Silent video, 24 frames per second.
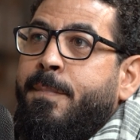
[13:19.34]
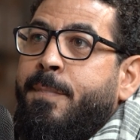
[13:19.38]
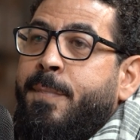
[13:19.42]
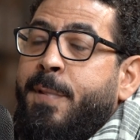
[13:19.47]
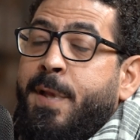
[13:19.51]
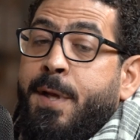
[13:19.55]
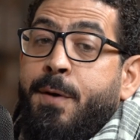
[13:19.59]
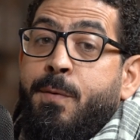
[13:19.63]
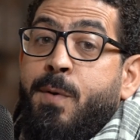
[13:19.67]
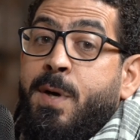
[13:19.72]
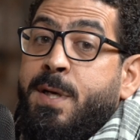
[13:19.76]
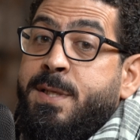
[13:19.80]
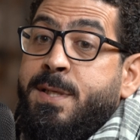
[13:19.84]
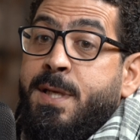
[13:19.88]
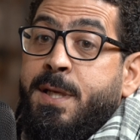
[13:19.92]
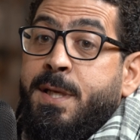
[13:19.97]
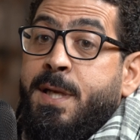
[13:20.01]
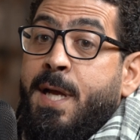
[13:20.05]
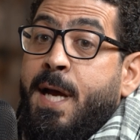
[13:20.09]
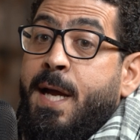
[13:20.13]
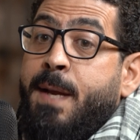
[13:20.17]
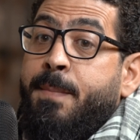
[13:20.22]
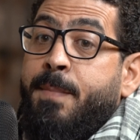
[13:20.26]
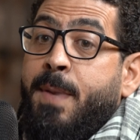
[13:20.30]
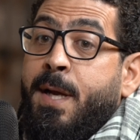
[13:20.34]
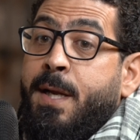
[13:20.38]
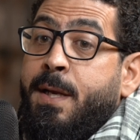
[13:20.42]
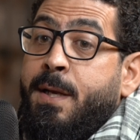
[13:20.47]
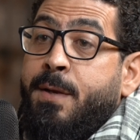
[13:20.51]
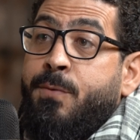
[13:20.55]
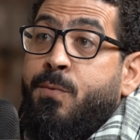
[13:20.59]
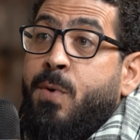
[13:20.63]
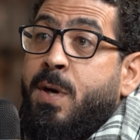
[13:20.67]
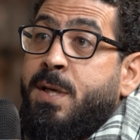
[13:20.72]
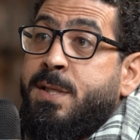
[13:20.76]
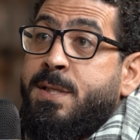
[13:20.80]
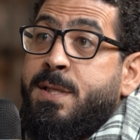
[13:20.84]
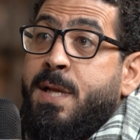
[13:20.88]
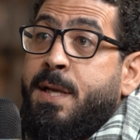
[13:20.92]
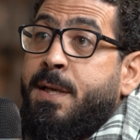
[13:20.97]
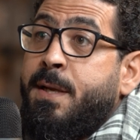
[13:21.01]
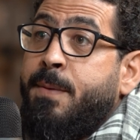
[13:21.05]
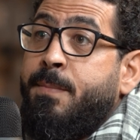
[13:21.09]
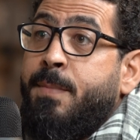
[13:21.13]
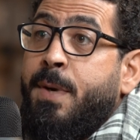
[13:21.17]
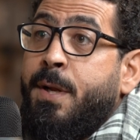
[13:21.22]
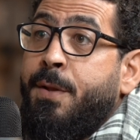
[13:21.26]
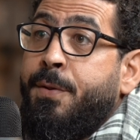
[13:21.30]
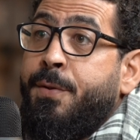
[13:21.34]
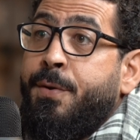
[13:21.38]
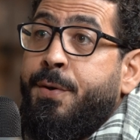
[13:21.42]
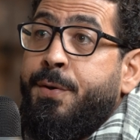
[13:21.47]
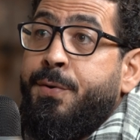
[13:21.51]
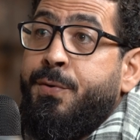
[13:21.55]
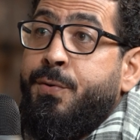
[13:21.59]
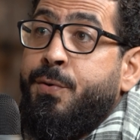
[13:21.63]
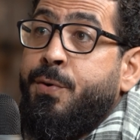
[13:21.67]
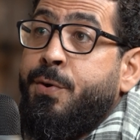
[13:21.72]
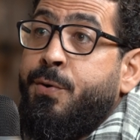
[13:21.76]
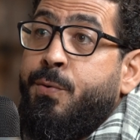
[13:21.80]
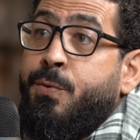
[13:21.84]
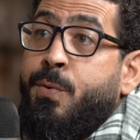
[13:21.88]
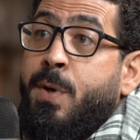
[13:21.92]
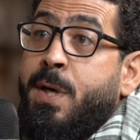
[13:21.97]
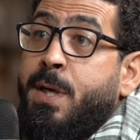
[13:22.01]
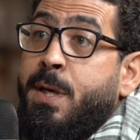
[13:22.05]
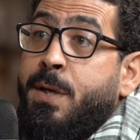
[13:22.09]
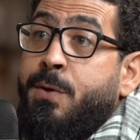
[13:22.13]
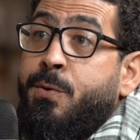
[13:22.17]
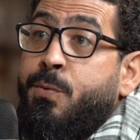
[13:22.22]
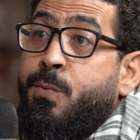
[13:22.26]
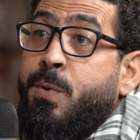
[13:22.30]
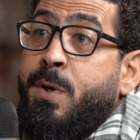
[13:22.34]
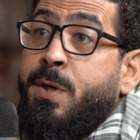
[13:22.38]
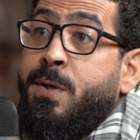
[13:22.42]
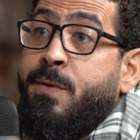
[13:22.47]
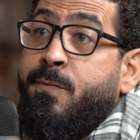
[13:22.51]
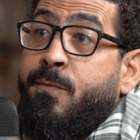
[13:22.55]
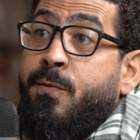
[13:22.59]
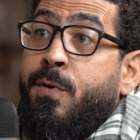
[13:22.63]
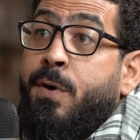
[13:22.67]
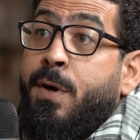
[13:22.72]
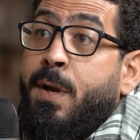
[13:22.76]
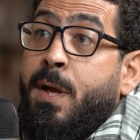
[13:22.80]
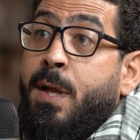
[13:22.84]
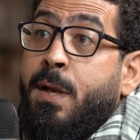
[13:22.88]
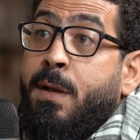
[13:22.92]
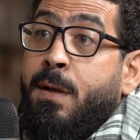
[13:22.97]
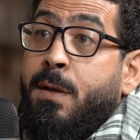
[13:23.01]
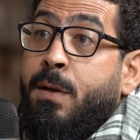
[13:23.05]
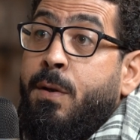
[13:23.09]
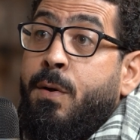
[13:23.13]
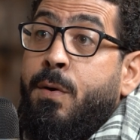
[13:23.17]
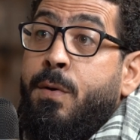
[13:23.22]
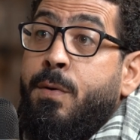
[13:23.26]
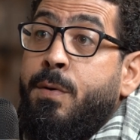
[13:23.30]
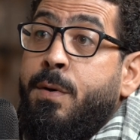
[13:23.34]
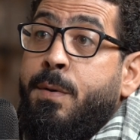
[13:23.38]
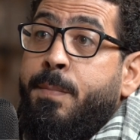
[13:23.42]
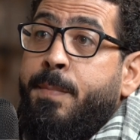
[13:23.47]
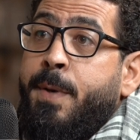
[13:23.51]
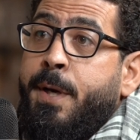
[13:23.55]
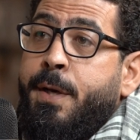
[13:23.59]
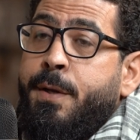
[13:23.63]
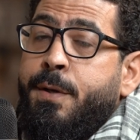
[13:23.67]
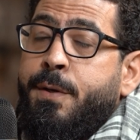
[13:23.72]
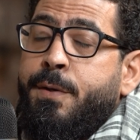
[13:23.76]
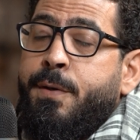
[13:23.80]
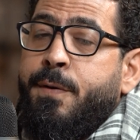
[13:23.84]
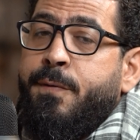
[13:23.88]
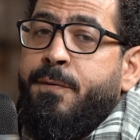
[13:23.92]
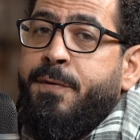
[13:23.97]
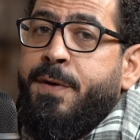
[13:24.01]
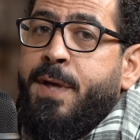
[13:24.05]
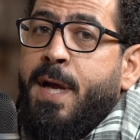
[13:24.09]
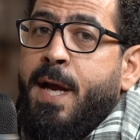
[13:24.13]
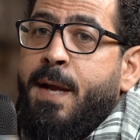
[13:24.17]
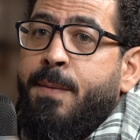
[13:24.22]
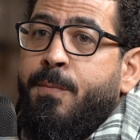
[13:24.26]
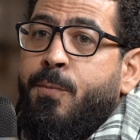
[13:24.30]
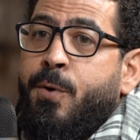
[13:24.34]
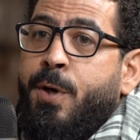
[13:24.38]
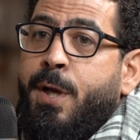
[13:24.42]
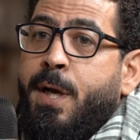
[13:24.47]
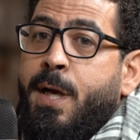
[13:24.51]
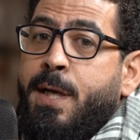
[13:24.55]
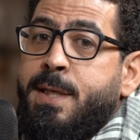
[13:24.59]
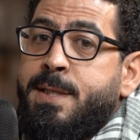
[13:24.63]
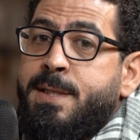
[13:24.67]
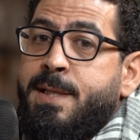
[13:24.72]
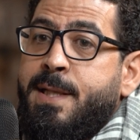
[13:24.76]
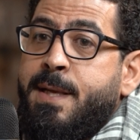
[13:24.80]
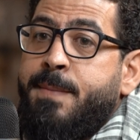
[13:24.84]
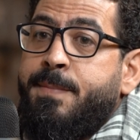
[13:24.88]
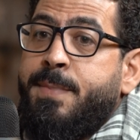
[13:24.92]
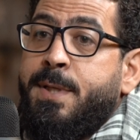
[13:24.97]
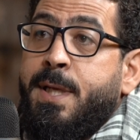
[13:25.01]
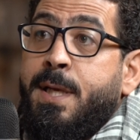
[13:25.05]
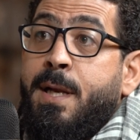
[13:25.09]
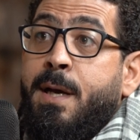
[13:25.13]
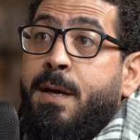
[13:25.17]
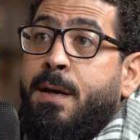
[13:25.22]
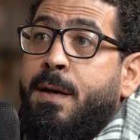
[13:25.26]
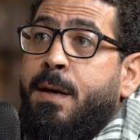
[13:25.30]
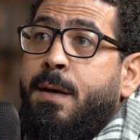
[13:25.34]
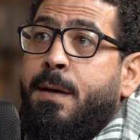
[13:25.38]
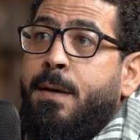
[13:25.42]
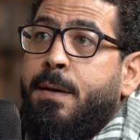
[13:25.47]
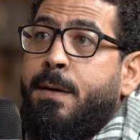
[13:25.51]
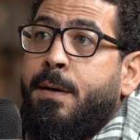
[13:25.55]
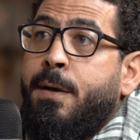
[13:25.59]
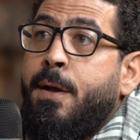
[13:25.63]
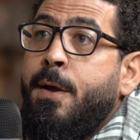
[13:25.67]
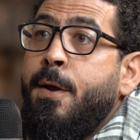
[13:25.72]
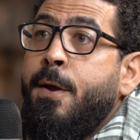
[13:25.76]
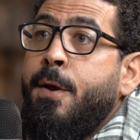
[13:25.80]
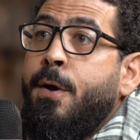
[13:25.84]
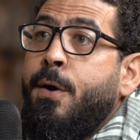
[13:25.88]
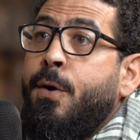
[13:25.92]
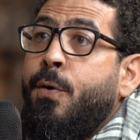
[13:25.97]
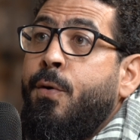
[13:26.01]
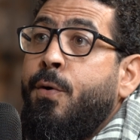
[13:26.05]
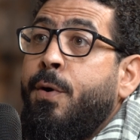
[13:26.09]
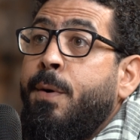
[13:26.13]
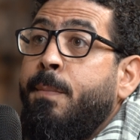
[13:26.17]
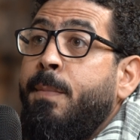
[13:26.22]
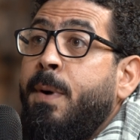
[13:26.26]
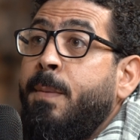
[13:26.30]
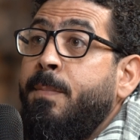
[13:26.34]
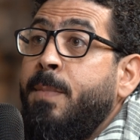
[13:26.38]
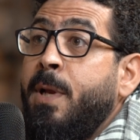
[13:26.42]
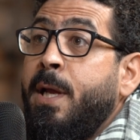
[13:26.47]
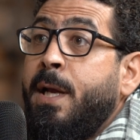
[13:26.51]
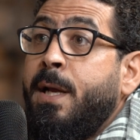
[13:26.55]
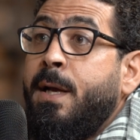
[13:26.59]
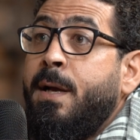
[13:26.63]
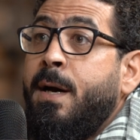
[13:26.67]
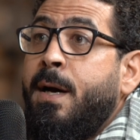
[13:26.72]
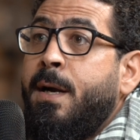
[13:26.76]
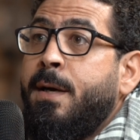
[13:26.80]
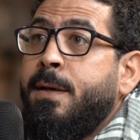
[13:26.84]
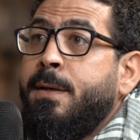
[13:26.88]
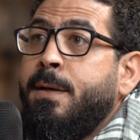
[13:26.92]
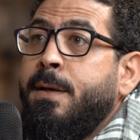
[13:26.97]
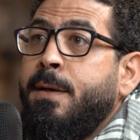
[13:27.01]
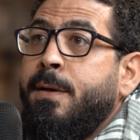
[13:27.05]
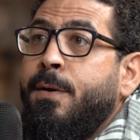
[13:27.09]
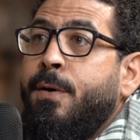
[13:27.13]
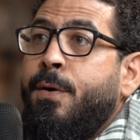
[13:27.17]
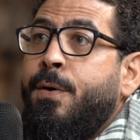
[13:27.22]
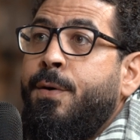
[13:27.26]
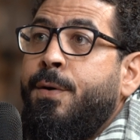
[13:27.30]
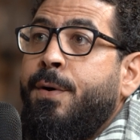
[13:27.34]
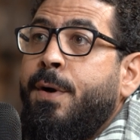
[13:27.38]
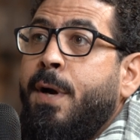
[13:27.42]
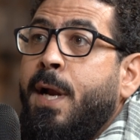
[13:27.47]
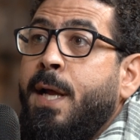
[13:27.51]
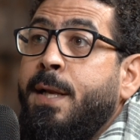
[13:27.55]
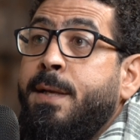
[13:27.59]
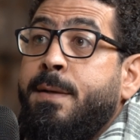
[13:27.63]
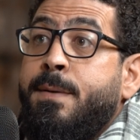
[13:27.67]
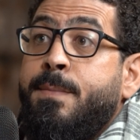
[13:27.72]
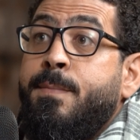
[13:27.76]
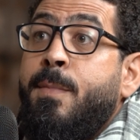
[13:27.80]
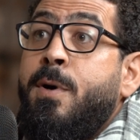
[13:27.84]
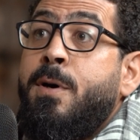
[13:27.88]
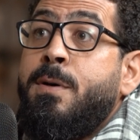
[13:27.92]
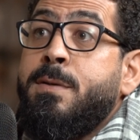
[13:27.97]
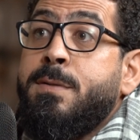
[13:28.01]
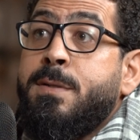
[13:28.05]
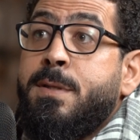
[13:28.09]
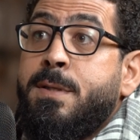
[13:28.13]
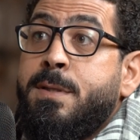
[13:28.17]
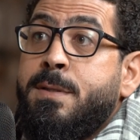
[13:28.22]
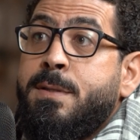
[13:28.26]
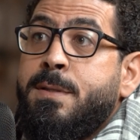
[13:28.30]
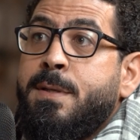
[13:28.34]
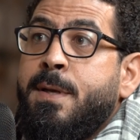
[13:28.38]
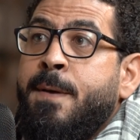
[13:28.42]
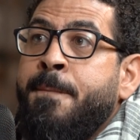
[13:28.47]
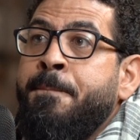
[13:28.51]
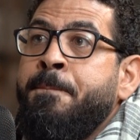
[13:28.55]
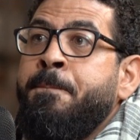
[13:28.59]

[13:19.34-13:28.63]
There was a time, and it was not a month or two, it went for a long period of time, where I slept in a car or a public garden or at mosques